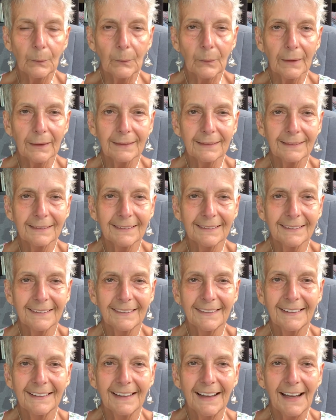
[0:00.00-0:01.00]
know,
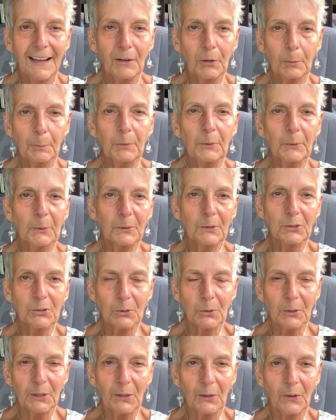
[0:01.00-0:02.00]
I hope you
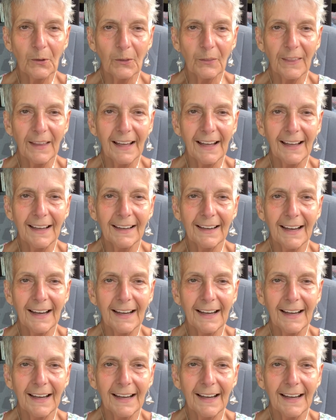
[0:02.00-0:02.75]
enjoyed all that.